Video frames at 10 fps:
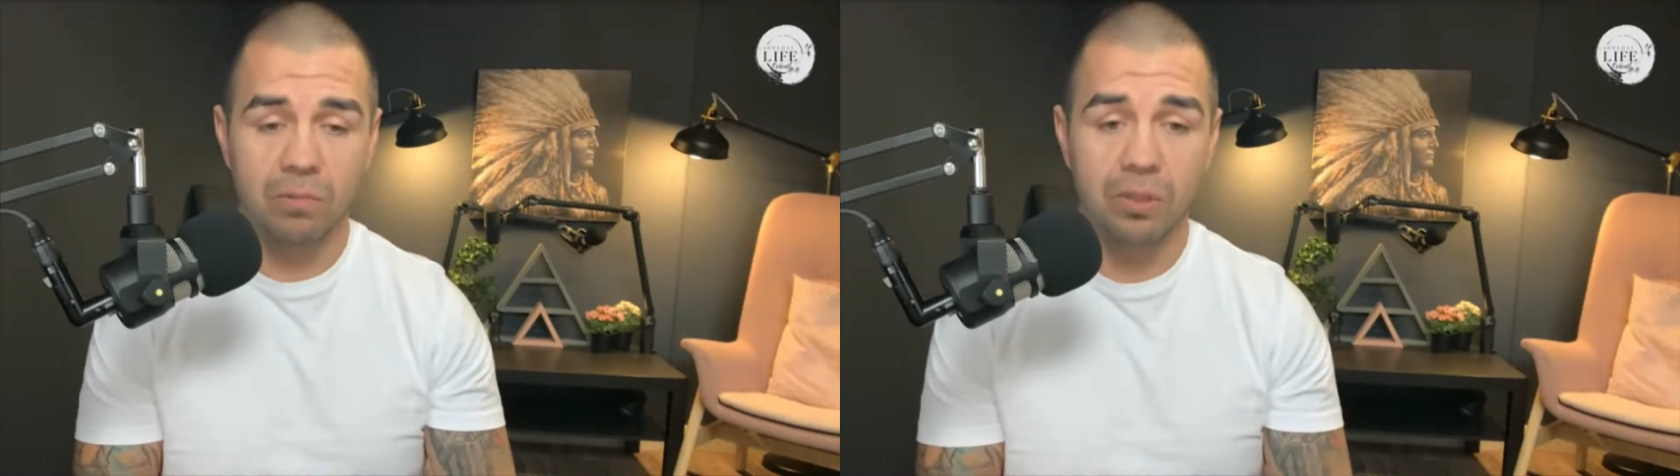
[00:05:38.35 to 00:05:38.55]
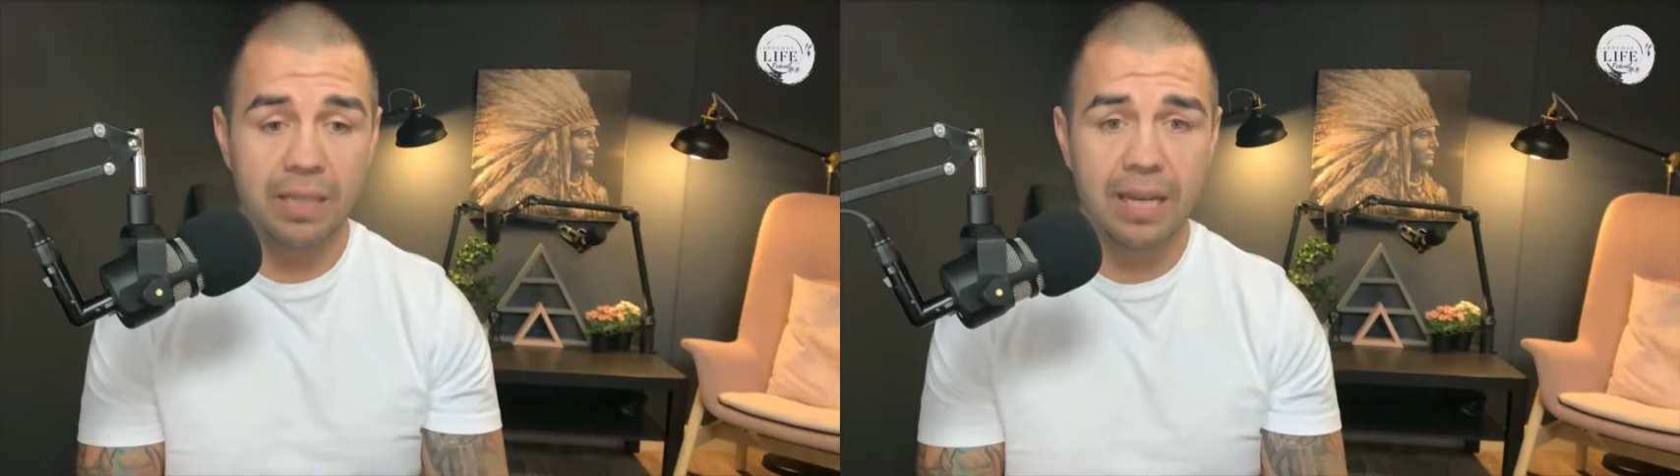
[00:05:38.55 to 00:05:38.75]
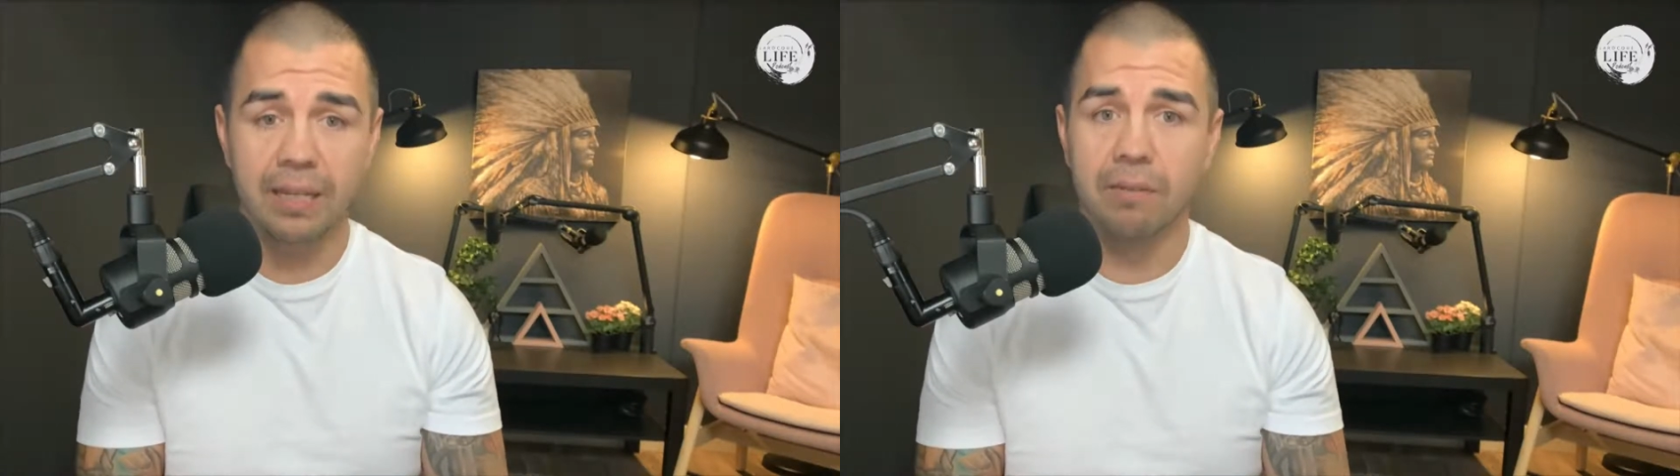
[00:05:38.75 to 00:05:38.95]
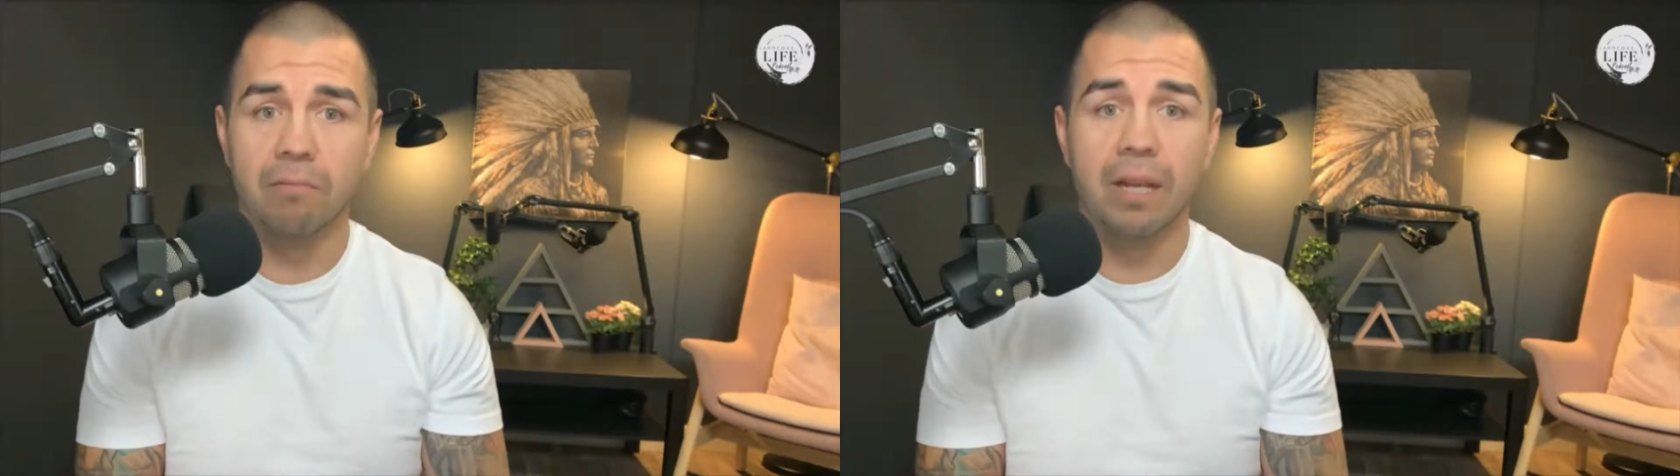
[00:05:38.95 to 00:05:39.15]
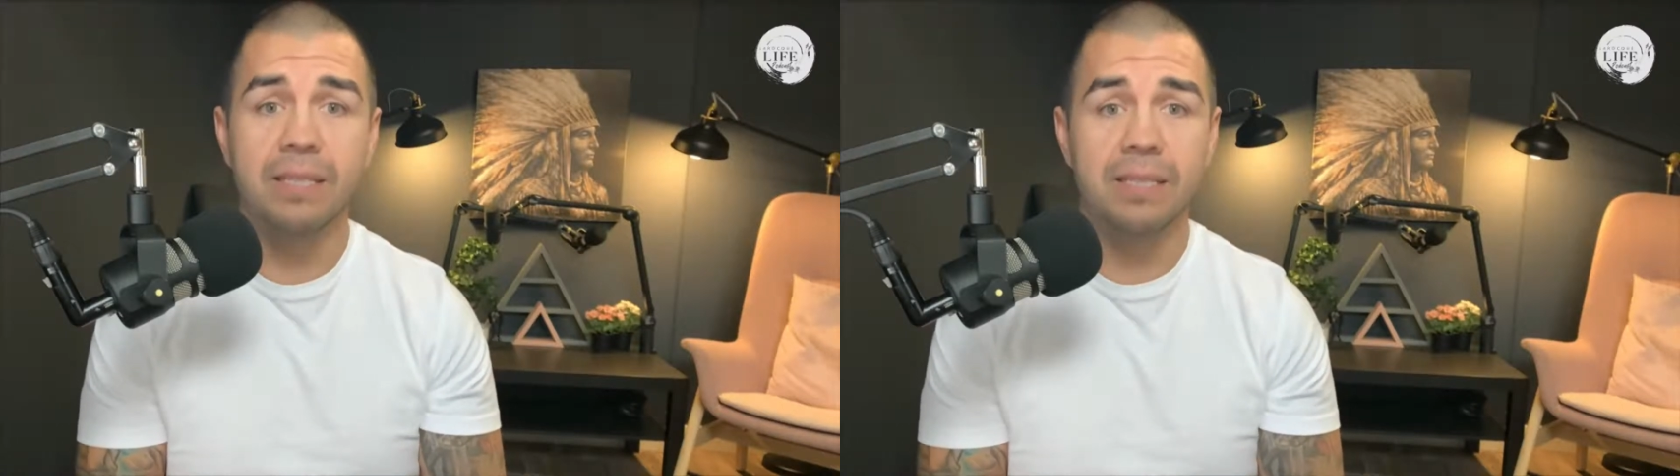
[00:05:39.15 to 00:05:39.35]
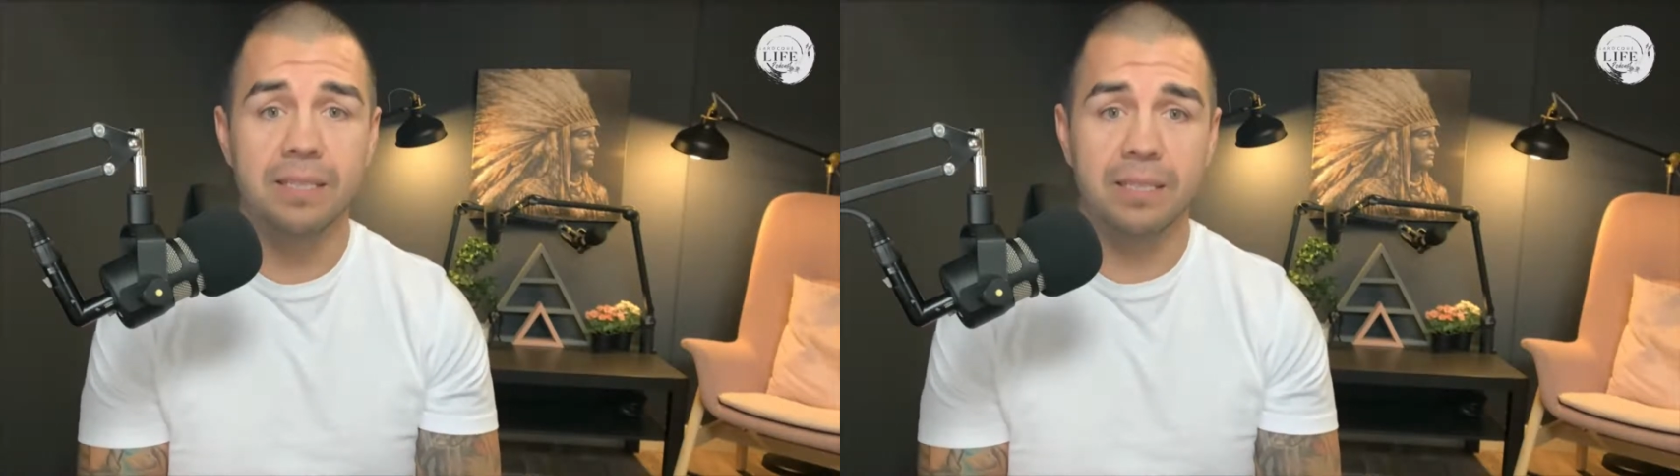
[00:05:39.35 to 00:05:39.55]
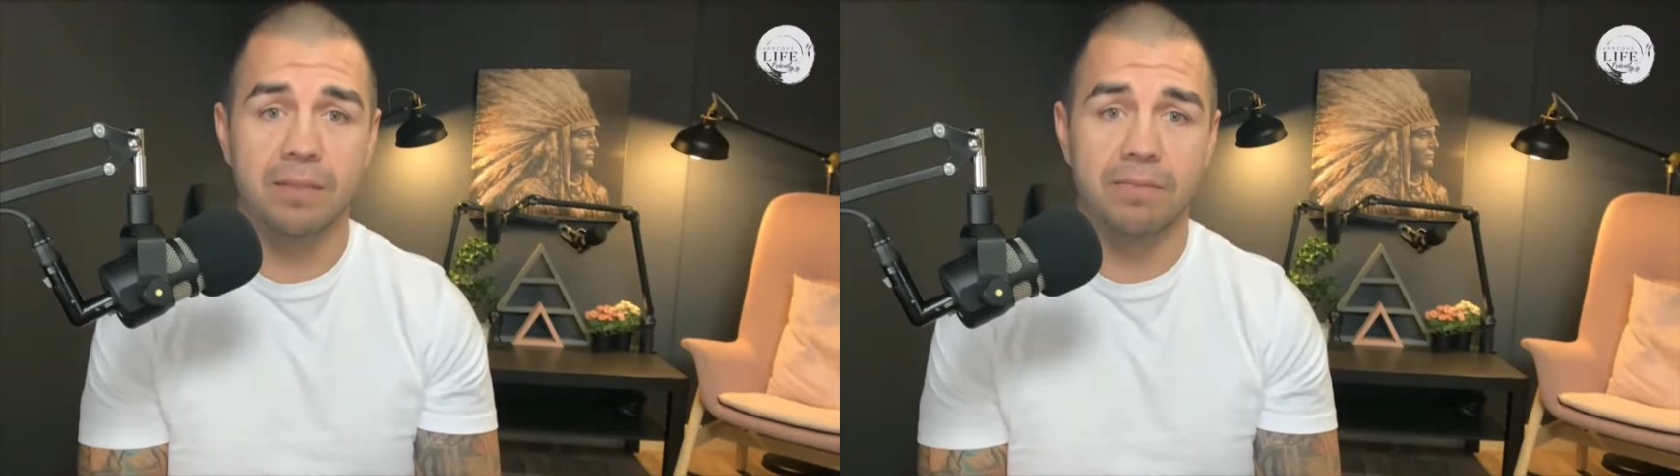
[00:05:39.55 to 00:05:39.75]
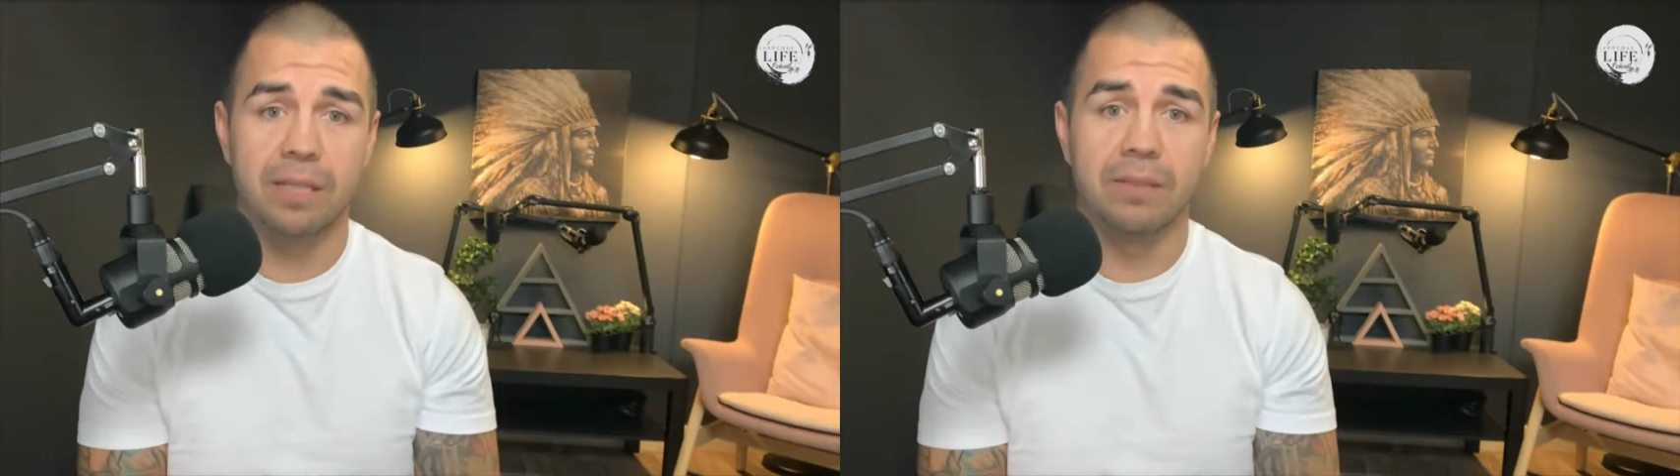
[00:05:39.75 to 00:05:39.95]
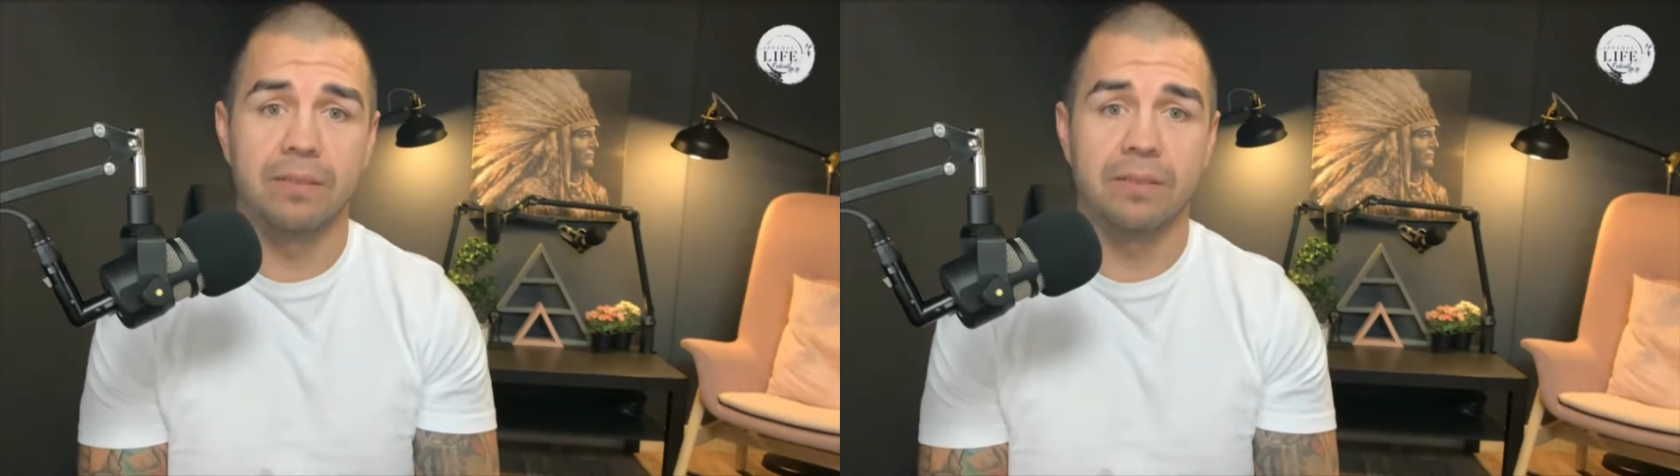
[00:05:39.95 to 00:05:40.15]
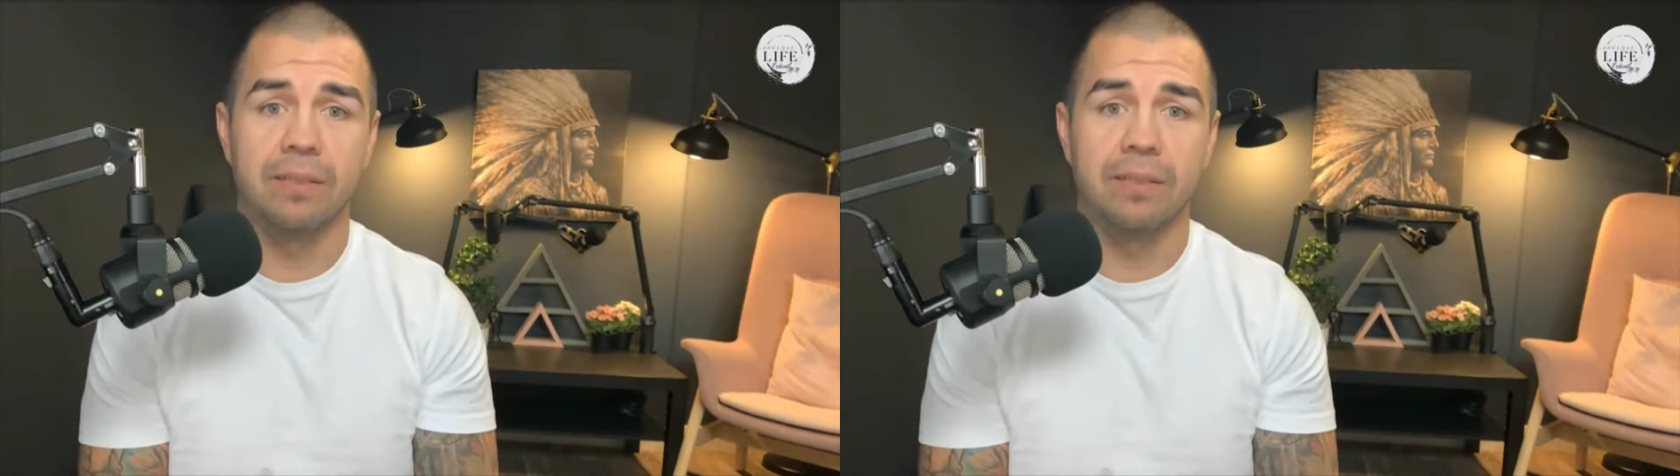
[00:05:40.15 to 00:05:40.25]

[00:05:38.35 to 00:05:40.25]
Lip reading: look at it, write this stuff down.